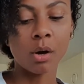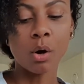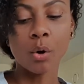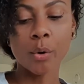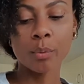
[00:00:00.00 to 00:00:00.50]

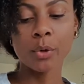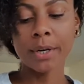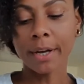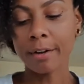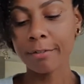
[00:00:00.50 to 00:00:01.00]
or would
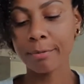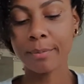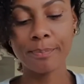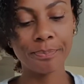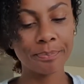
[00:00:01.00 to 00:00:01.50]
have
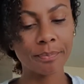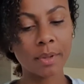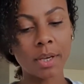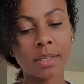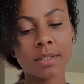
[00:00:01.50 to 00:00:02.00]

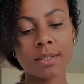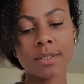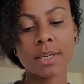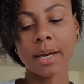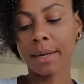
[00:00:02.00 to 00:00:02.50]
at this
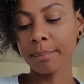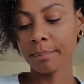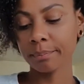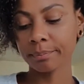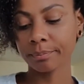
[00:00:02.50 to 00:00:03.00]

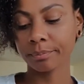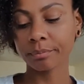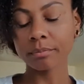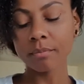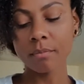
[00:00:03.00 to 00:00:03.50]
time.
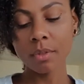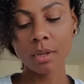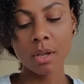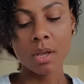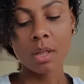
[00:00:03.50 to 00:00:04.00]

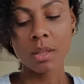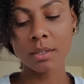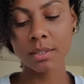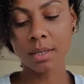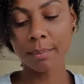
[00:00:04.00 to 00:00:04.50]

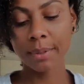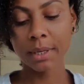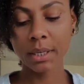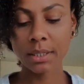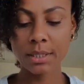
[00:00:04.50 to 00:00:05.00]
There's
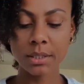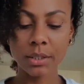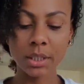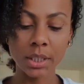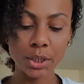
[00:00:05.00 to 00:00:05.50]
something that still
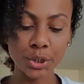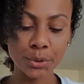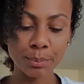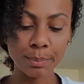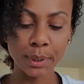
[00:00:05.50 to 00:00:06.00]
needs to
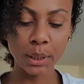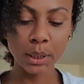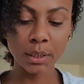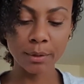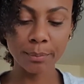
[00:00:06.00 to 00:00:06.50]

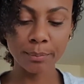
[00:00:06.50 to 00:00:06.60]
be